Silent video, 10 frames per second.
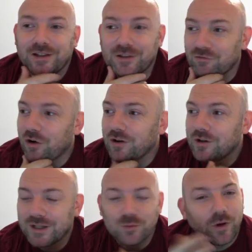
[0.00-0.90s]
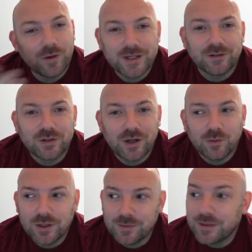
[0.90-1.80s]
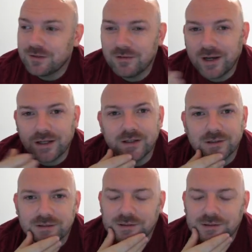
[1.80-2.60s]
The Rhino gets wiped out turn 1, especially with Eradicators.